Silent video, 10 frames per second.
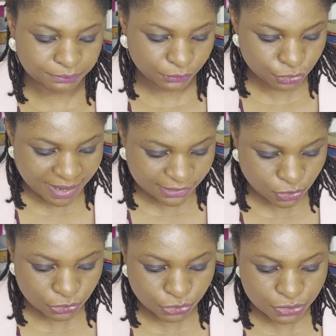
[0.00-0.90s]
you might
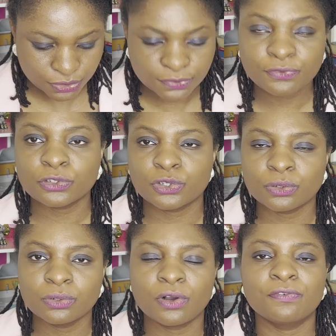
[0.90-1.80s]
also use
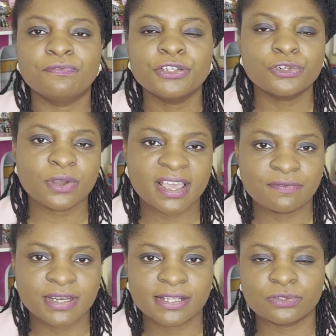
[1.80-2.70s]
photo or video evidence.